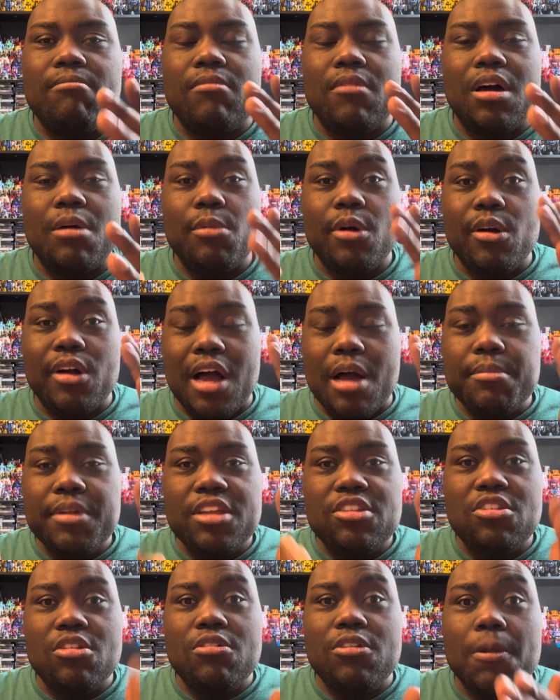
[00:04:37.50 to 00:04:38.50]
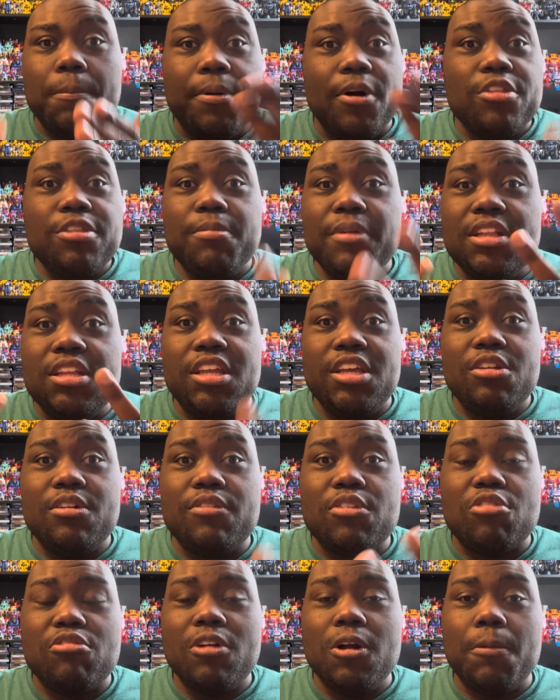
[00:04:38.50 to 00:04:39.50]
well, I'm like, dude, you're supposed to be the leader of
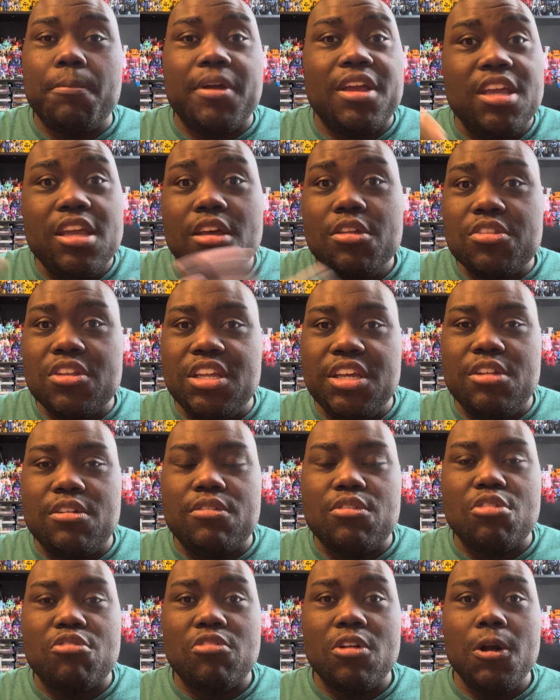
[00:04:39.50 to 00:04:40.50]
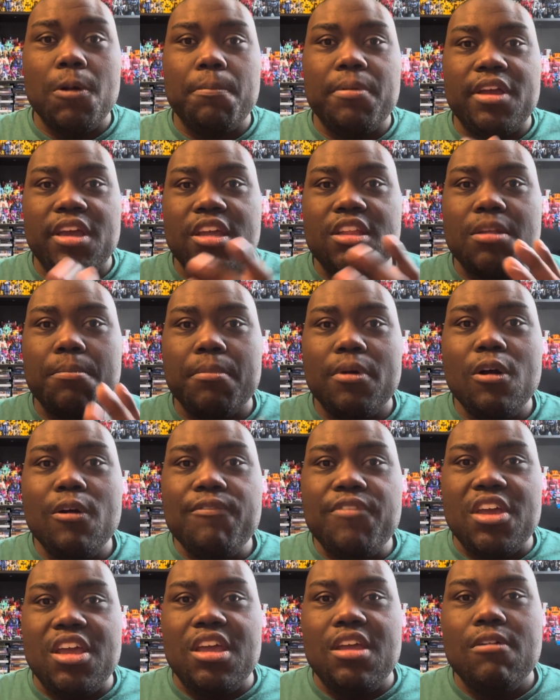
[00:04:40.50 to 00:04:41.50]
the group, but he is the leader of the group. But in the
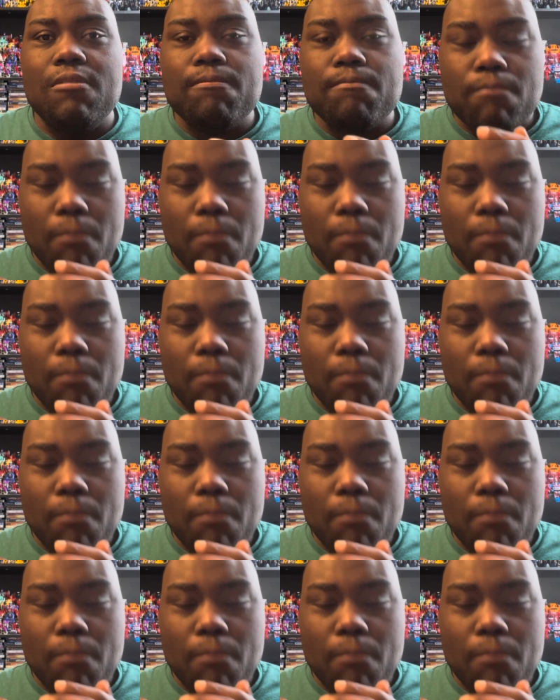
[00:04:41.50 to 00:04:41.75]
movie,